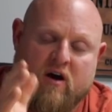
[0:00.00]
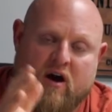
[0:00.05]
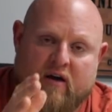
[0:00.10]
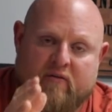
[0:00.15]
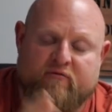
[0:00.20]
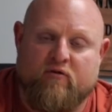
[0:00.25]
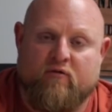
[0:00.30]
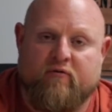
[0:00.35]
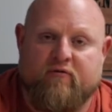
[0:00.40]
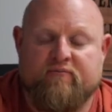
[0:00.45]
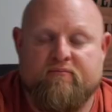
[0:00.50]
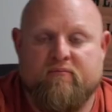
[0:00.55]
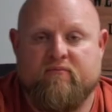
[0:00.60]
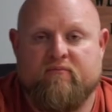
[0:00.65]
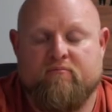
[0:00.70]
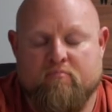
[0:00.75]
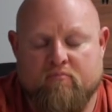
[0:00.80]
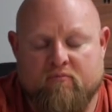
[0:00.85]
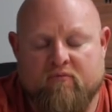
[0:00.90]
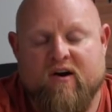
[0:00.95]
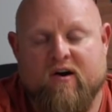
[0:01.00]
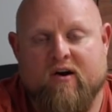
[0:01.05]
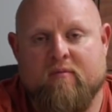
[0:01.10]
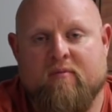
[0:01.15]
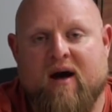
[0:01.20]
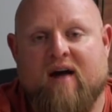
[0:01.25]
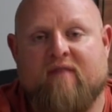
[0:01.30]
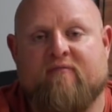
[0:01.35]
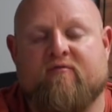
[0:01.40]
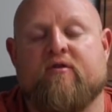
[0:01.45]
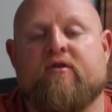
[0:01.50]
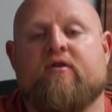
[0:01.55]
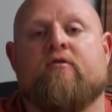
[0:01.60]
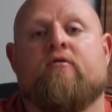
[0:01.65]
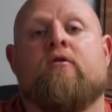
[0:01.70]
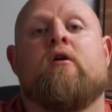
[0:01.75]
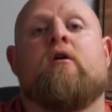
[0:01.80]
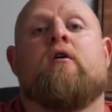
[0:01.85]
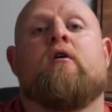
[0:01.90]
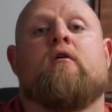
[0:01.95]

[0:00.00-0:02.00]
I feel very bad for you.